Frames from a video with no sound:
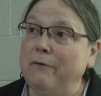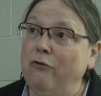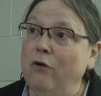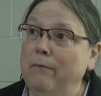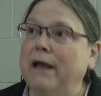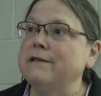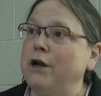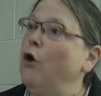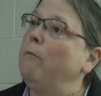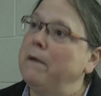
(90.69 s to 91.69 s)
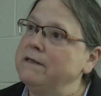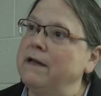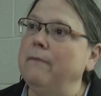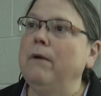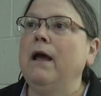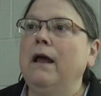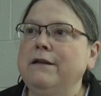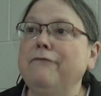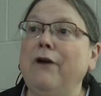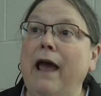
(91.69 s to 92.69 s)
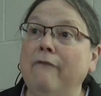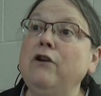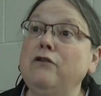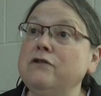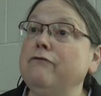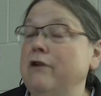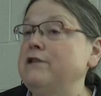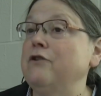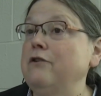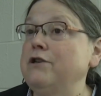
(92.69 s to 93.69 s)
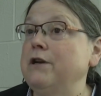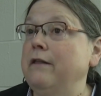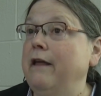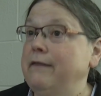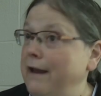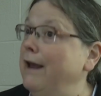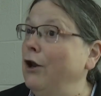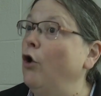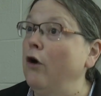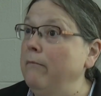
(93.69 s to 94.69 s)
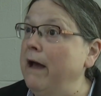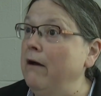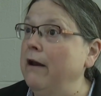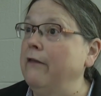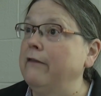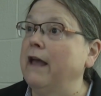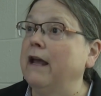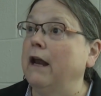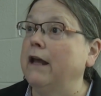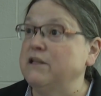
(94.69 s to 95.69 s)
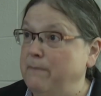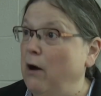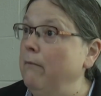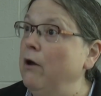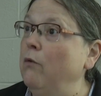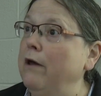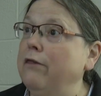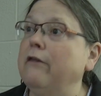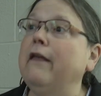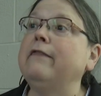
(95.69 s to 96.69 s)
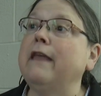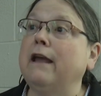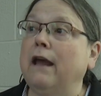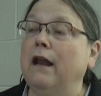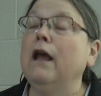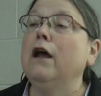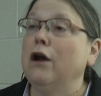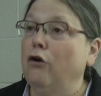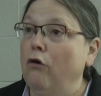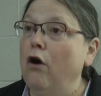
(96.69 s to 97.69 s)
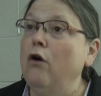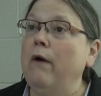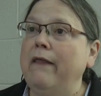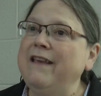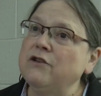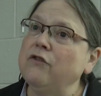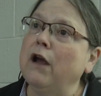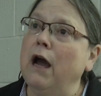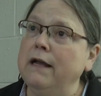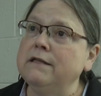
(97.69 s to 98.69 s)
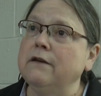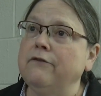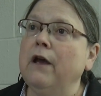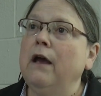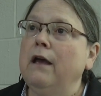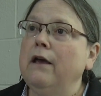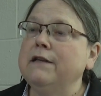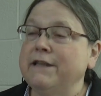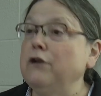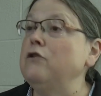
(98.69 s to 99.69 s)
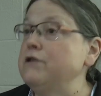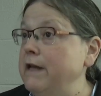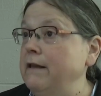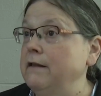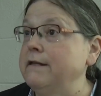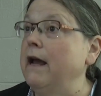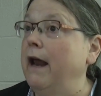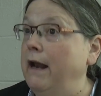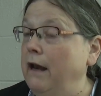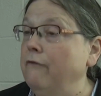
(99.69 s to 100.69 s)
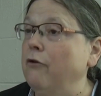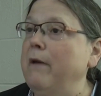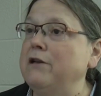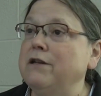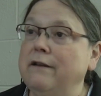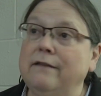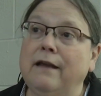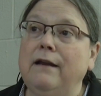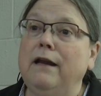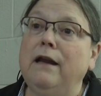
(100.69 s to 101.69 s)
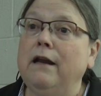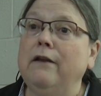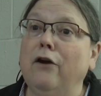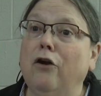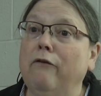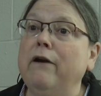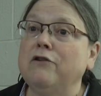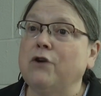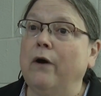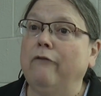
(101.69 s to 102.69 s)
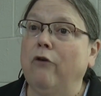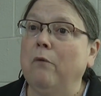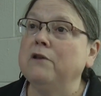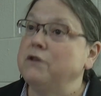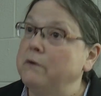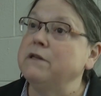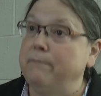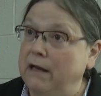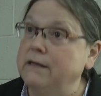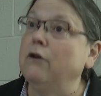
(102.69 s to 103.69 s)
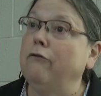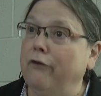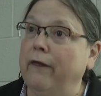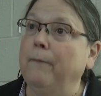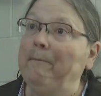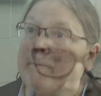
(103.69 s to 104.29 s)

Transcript: before, because it opens up different avenues of research that they can learn about and that they can experiment with and that they can grow, and these are the kinds of skills and, and information that they need in their careers going forward, so it's a big deal for them.